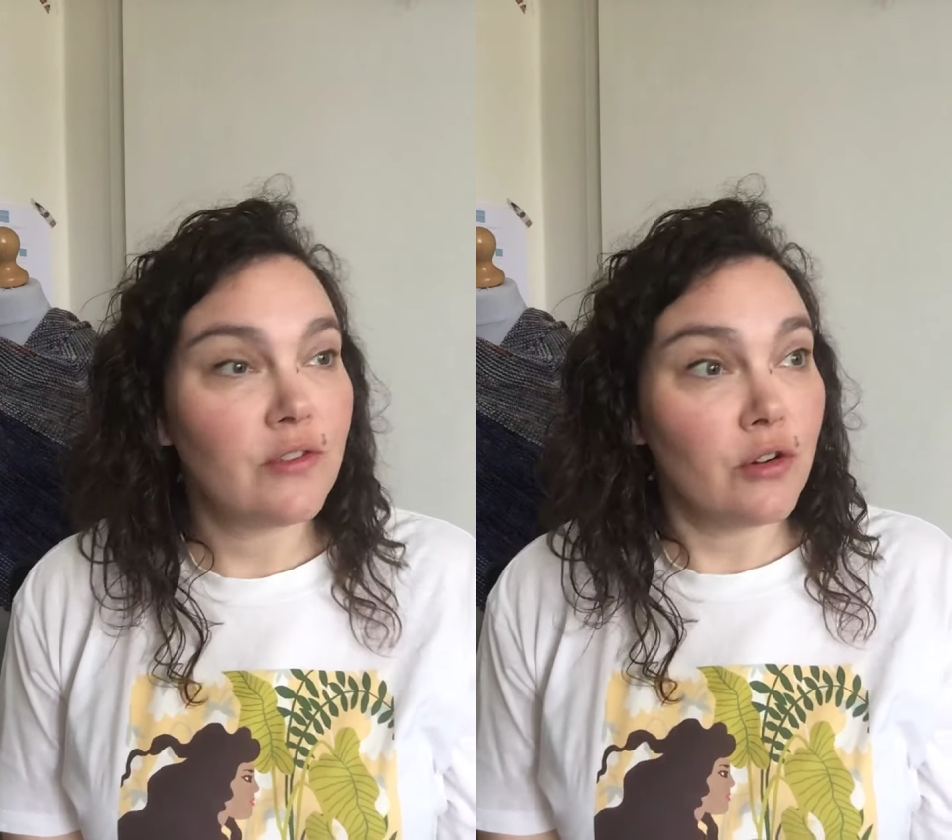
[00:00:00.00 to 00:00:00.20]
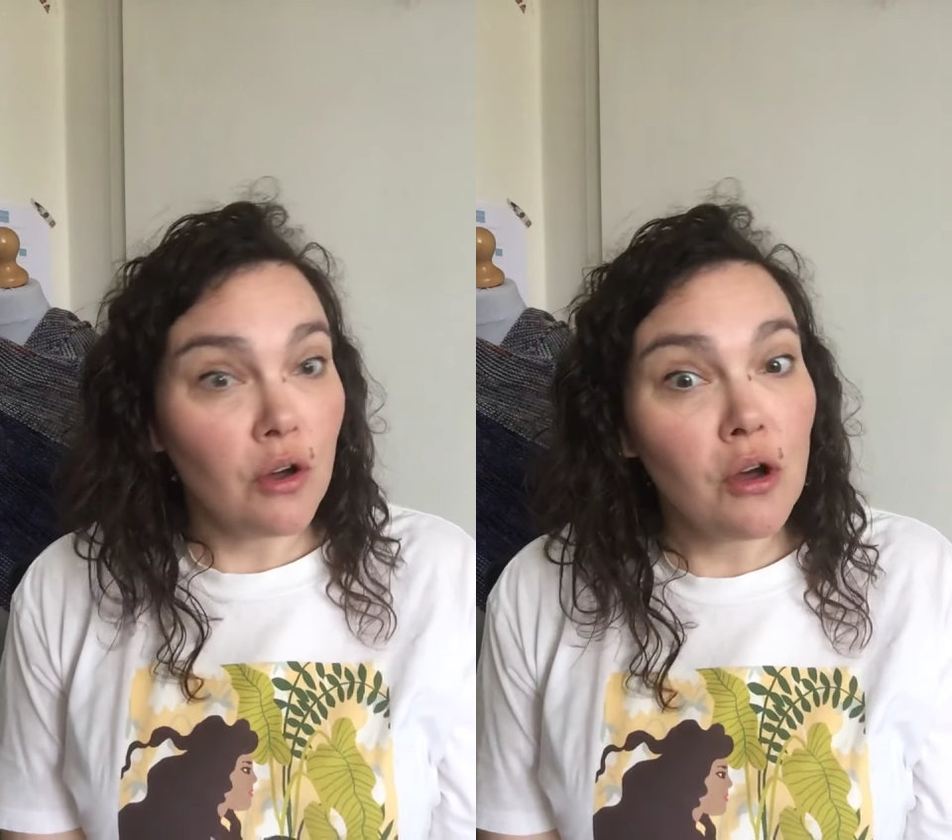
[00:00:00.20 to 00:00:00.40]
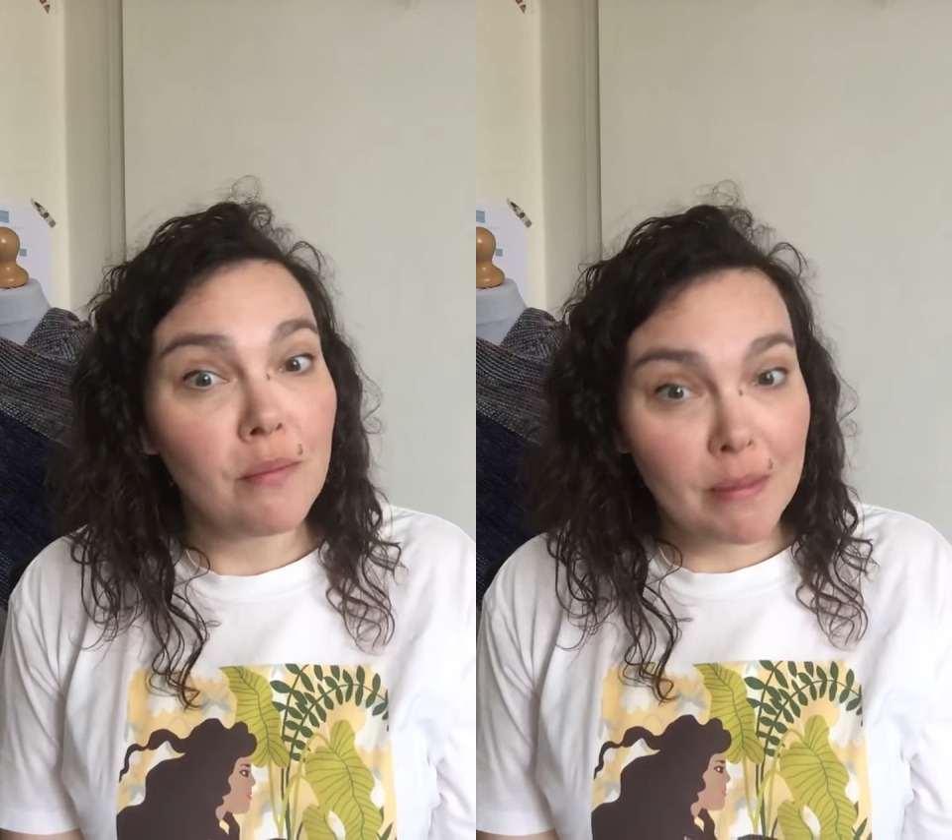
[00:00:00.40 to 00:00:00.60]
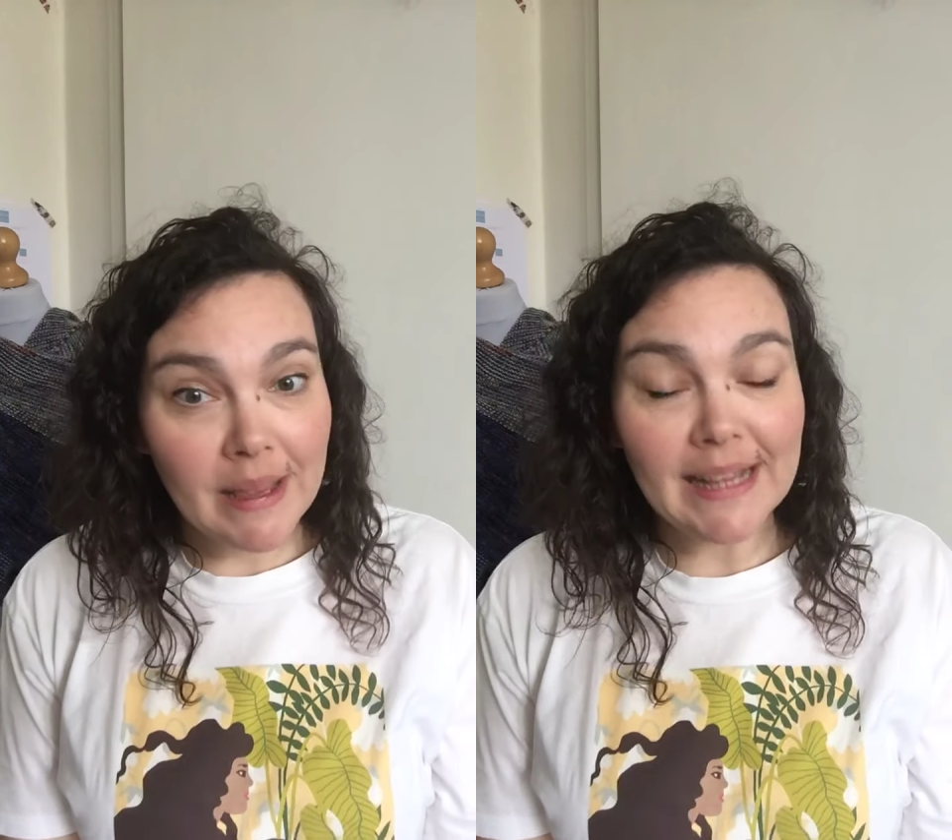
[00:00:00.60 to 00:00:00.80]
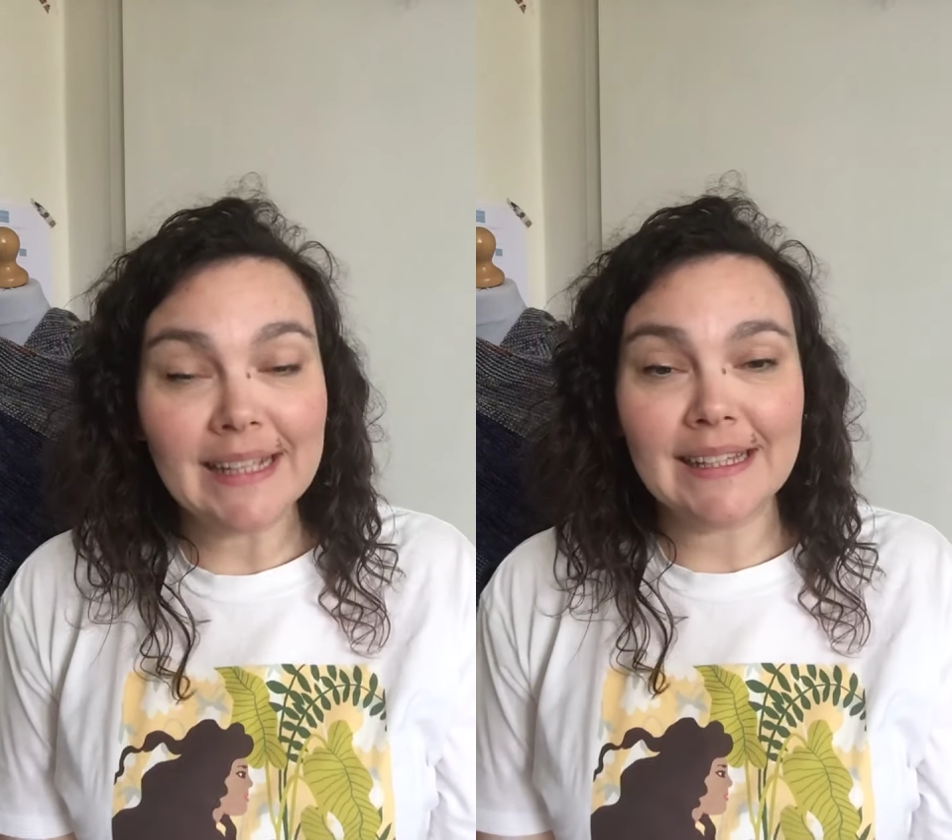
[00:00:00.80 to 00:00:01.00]
not on my
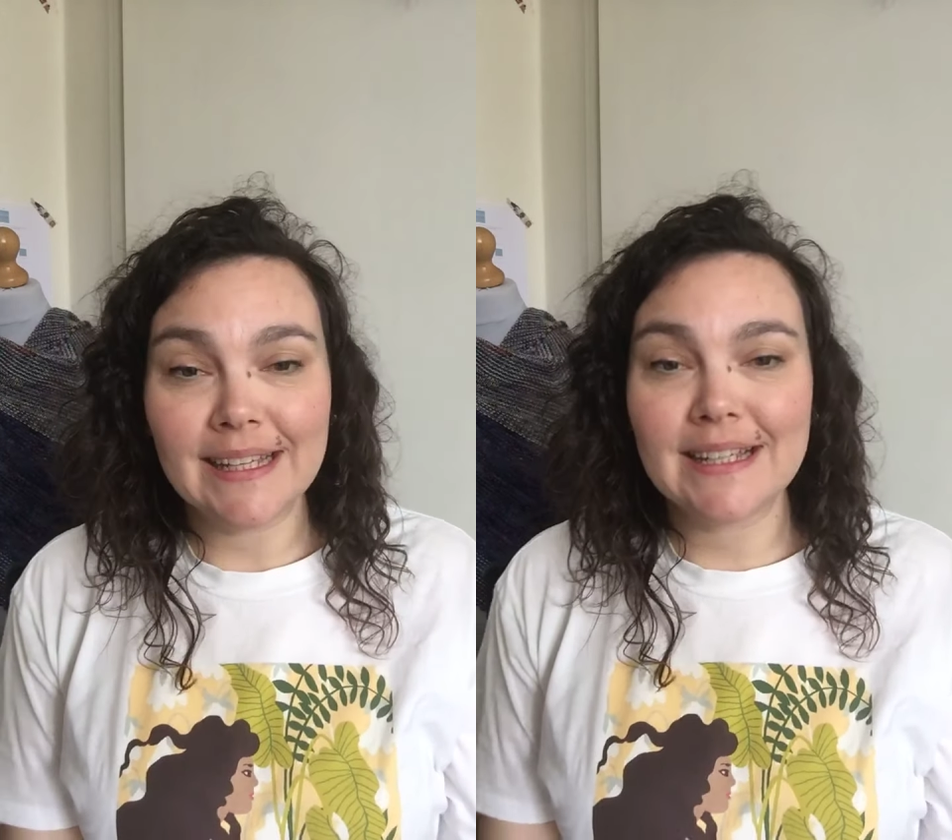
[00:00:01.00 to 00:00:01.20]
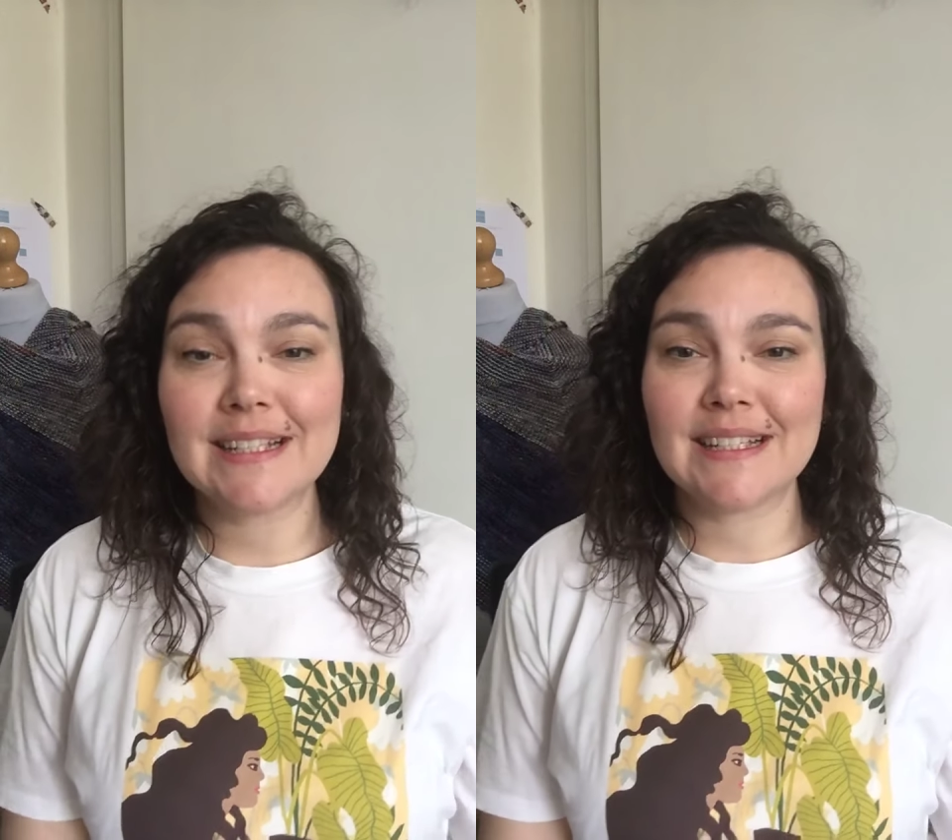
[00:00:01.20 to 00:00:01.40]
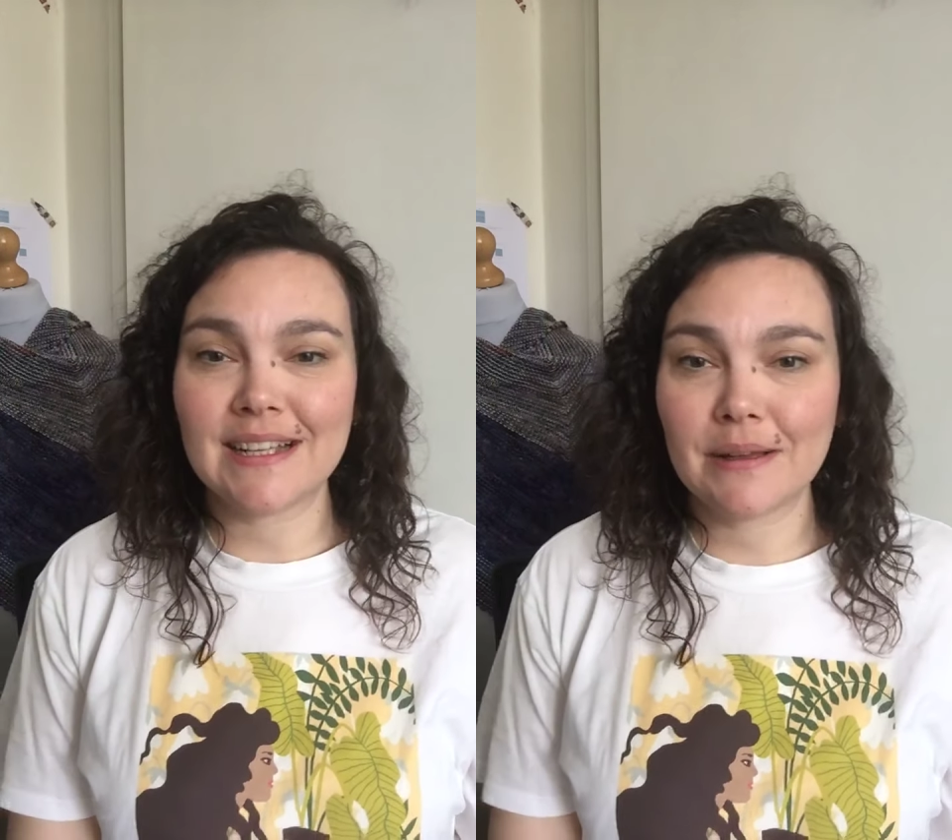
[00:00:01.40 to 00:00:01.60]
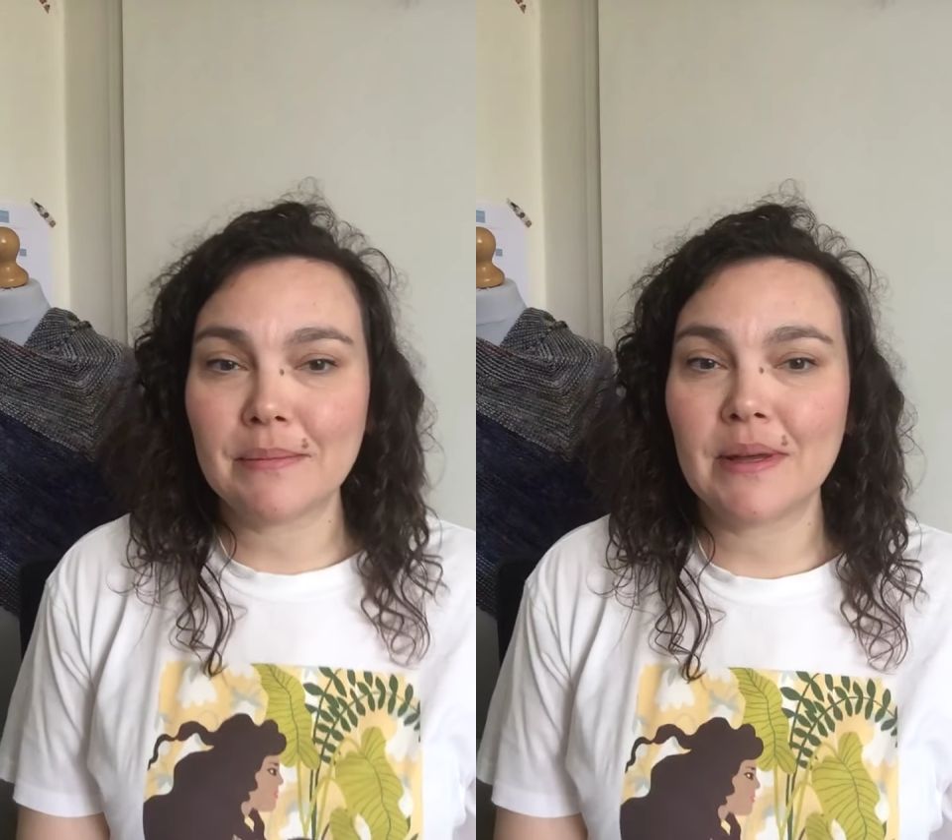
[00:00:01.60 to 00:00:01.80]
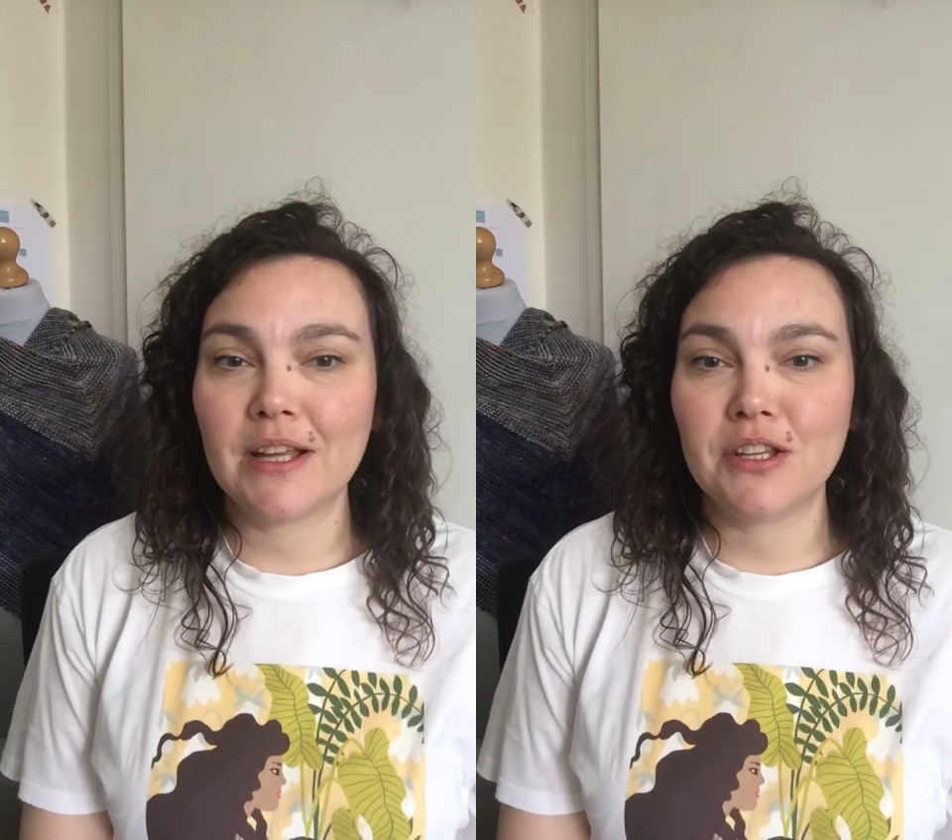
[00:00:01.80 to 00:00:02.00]
mailing list
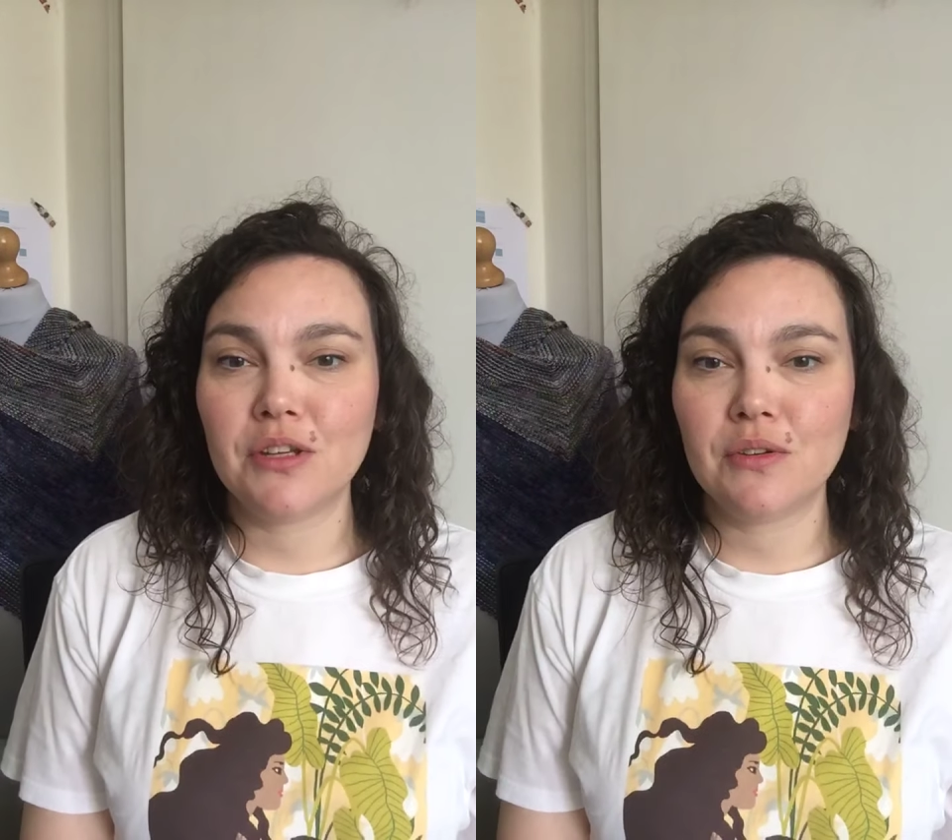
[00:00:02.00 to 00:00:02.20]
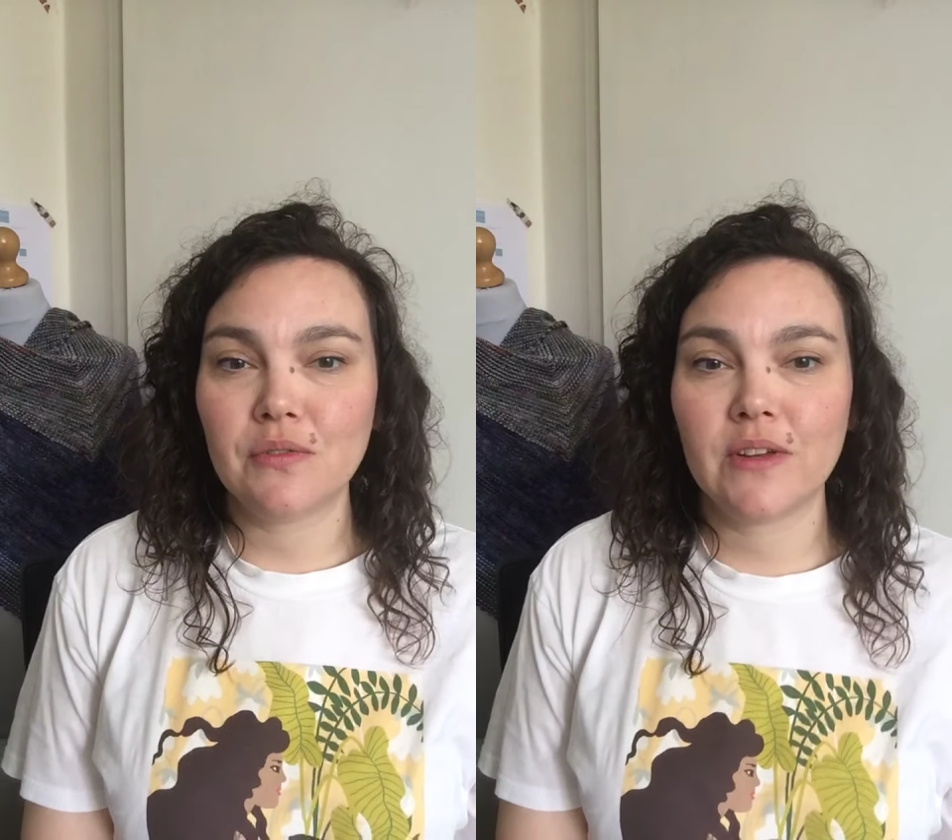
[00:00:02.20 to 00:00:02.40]
and you